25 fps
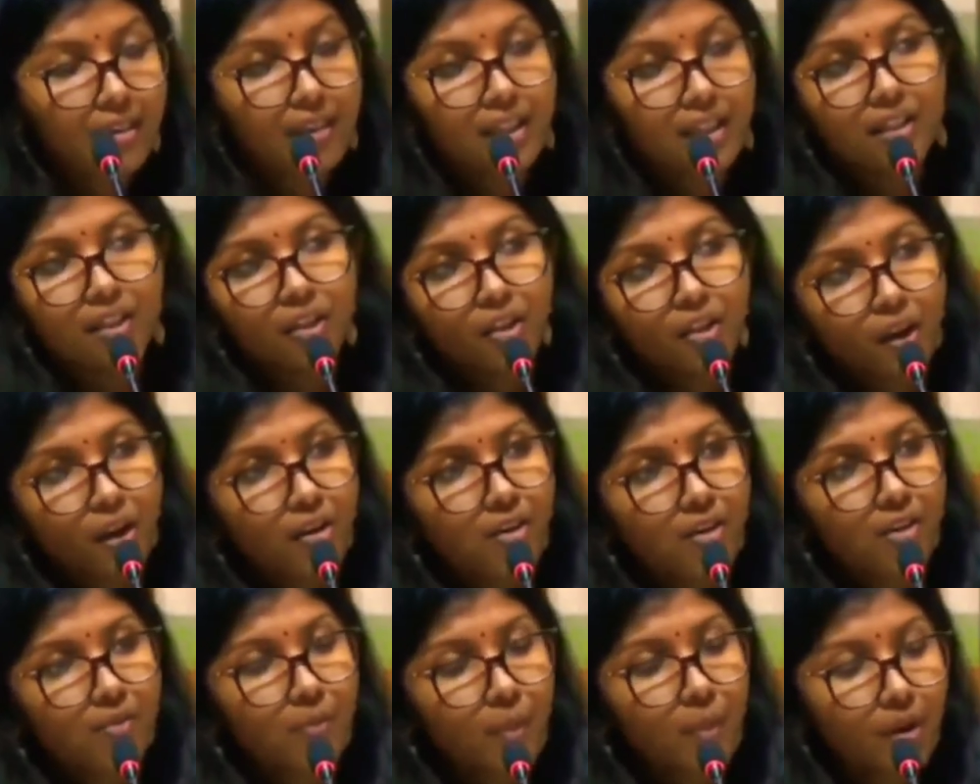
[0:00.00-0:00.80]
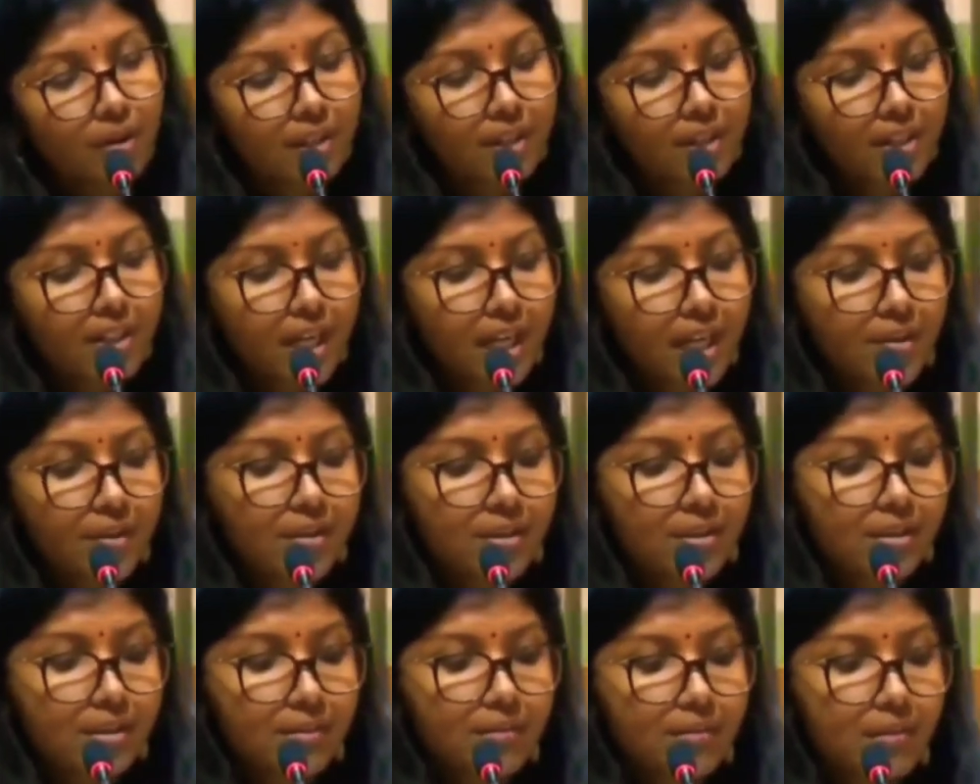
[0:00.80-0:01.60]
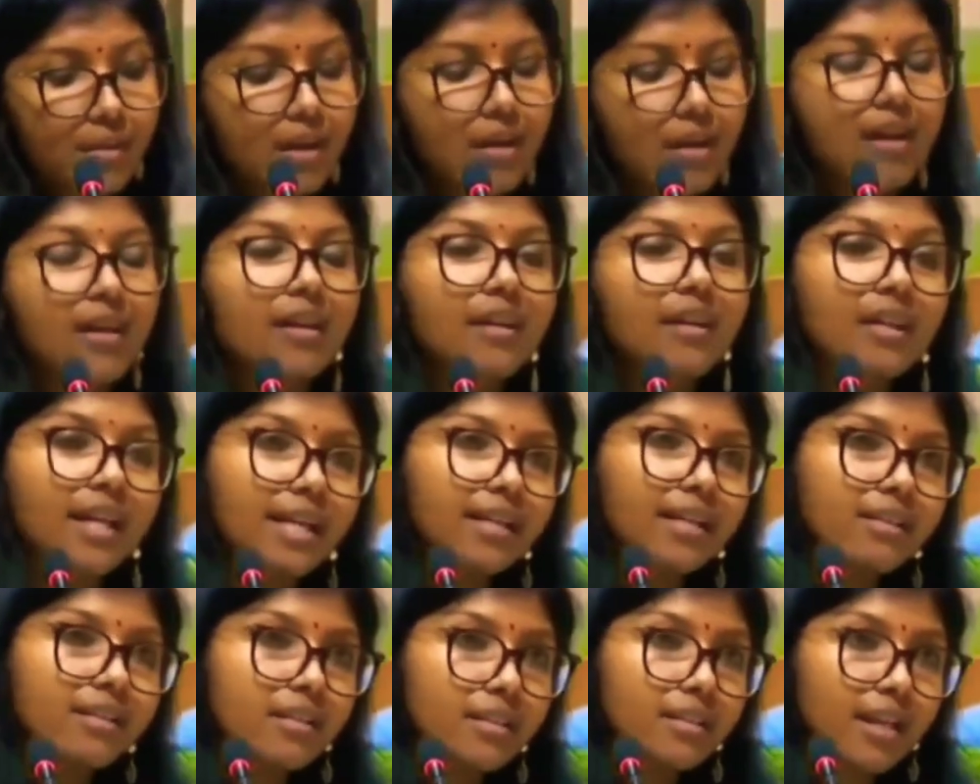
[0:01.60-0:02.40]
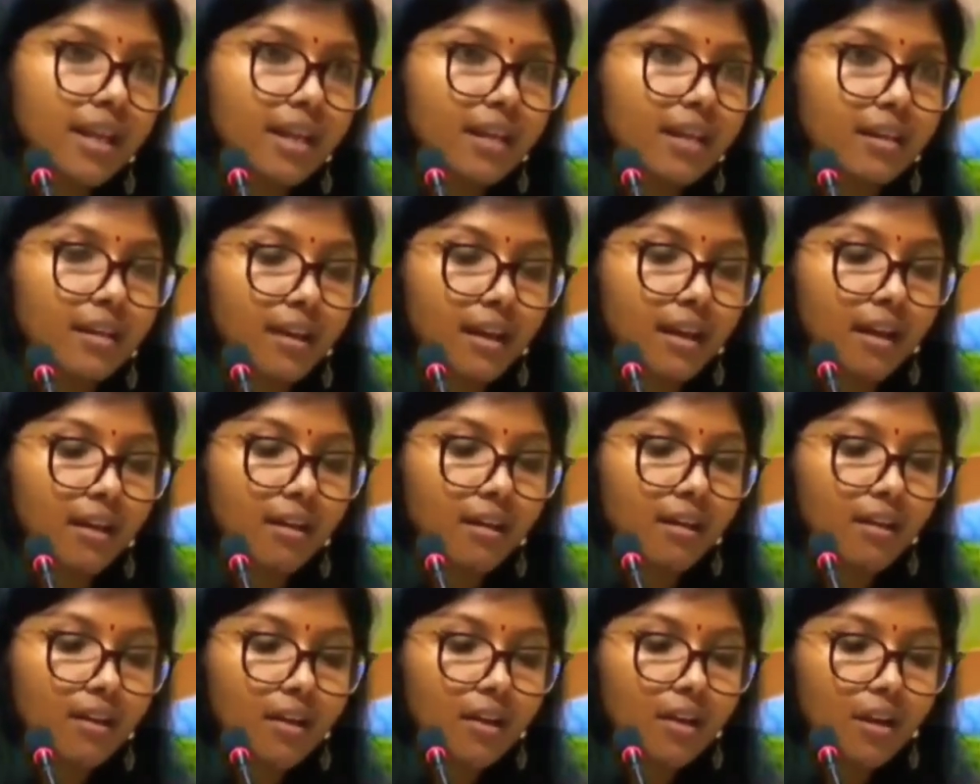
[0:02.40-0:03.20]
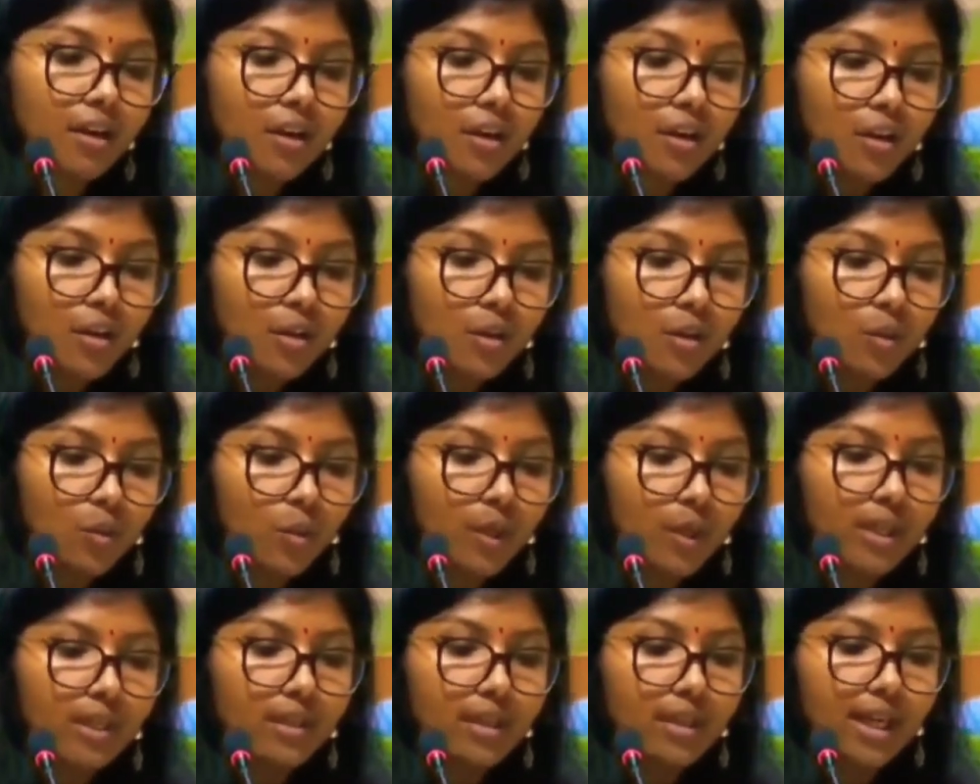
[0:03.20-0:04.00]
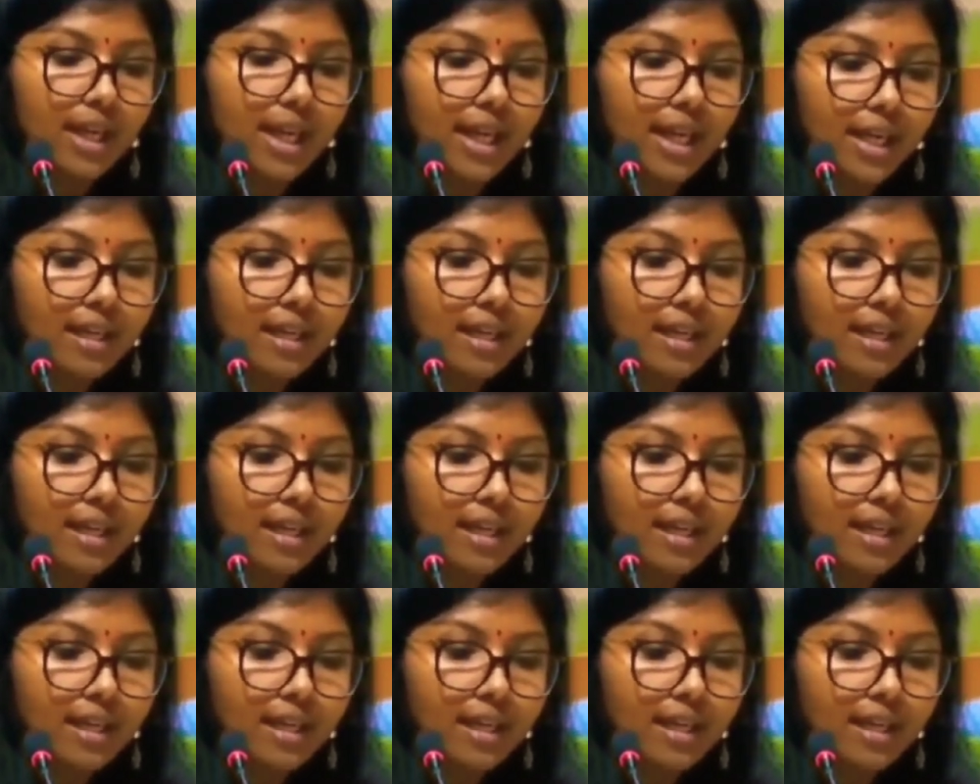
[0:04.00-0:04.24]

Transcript: that cross-border terrorism against India will